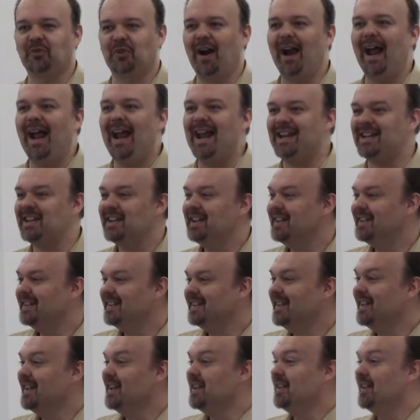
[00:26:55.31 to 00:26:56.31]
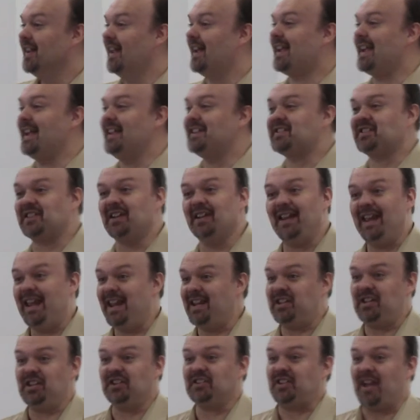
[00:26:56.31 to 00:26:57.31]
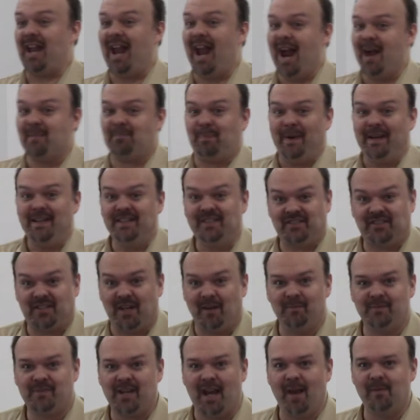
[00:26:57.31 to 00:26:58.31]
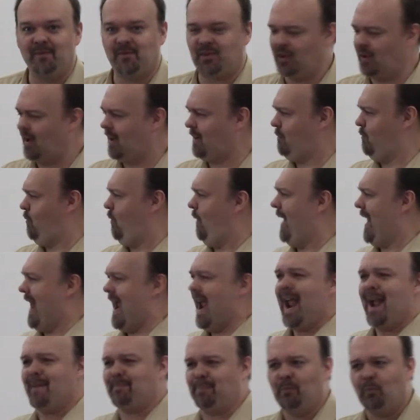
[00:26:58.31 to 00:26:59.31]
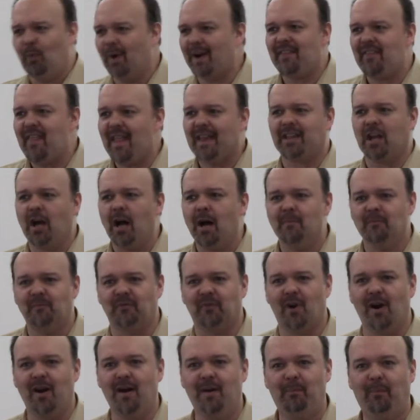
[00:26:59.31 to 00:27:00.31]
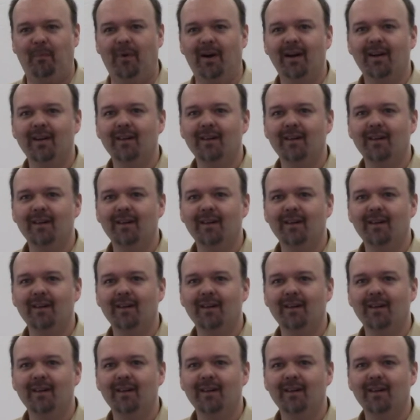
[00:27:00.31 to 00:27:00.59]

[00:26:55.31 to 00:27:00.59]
right? Like it's a, it just happens sometimes. You're like, what happened? Where did that come from?